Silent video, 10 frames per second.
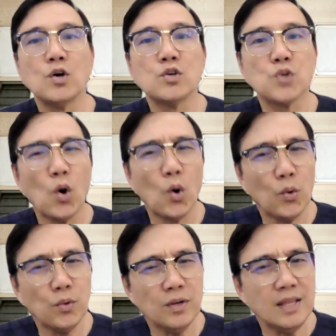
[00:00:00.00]
So
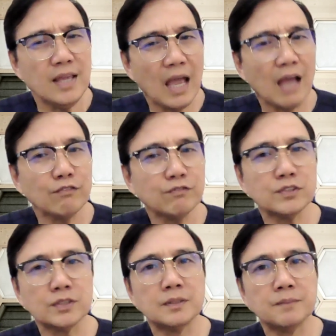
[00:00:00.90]
only
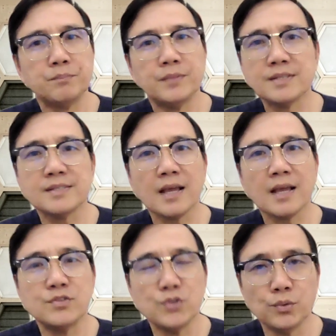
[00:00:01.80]
after the
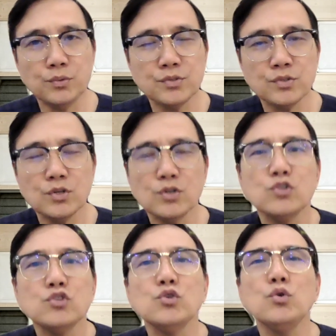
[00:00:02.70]
second dose,
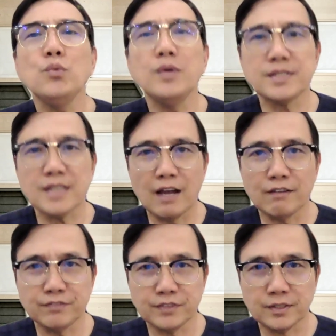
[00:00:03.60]
2 weeks
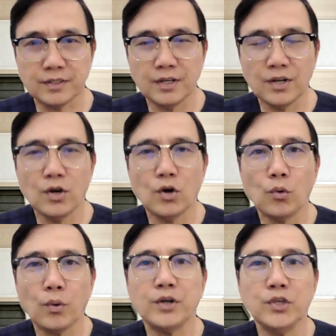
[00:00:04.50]
after,
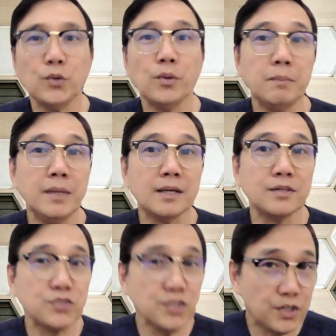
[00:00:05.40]
where you will be
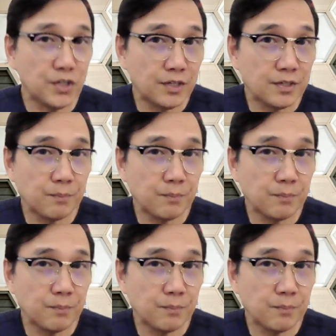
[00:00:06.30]
considered